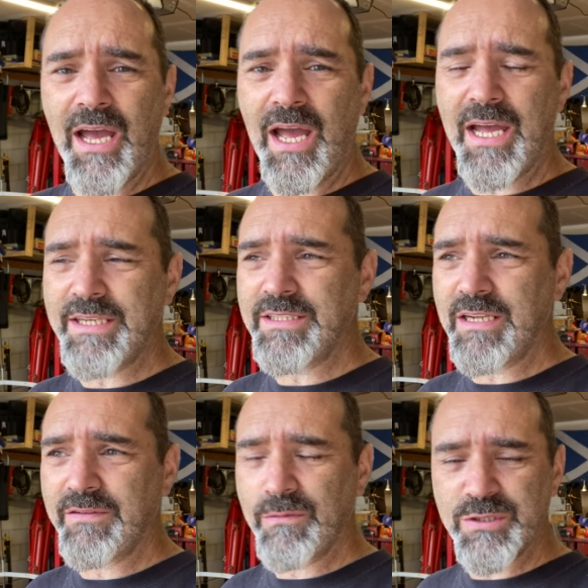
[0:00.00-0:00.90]
and
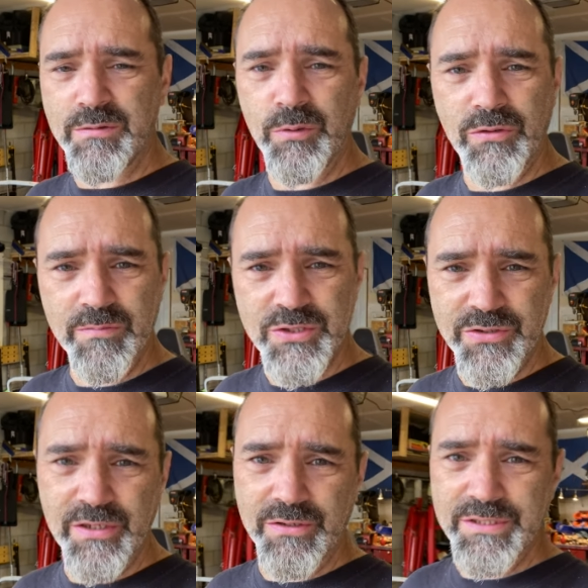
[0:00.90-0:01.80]
if I was to bolt them
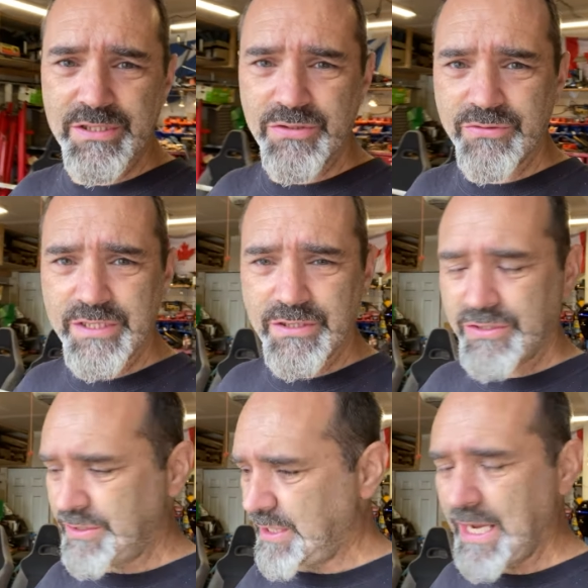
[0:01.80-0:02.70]
straight onto the
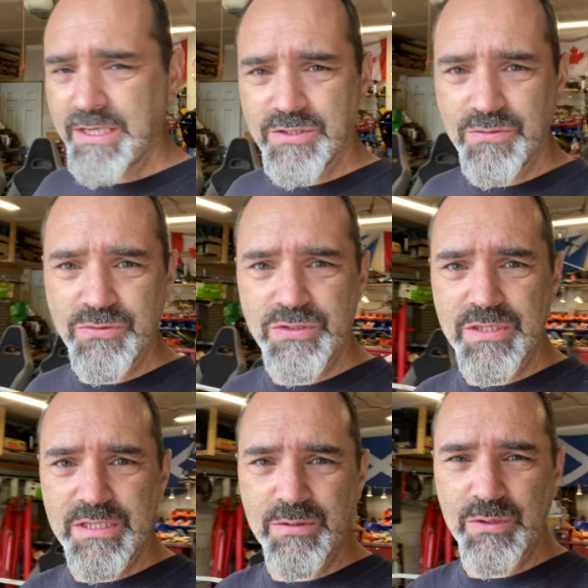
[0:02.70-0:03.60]
rear axles,
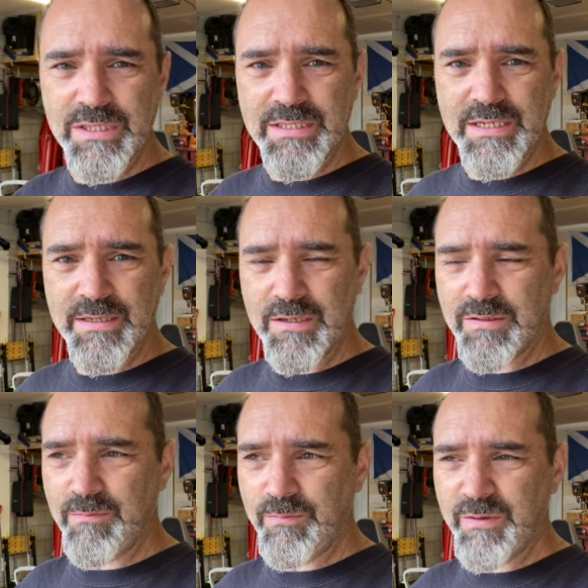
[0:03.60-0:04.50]
they would
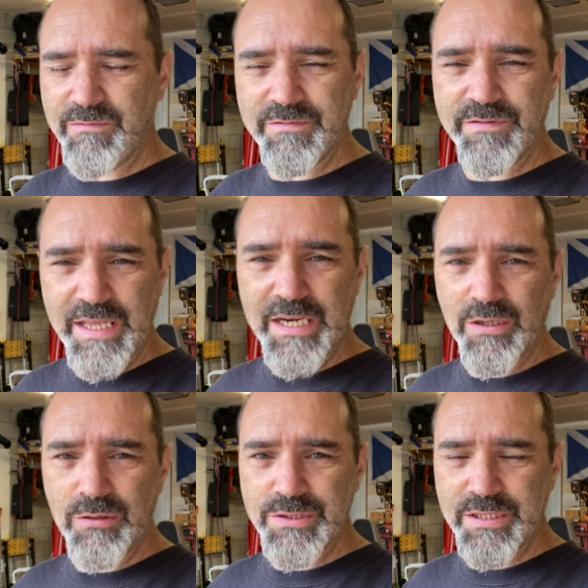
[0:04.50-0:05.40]
be very
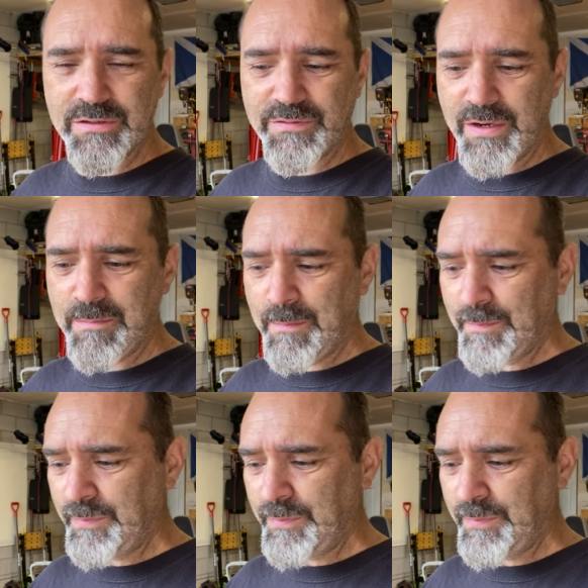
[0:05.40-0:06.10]
close to the frame.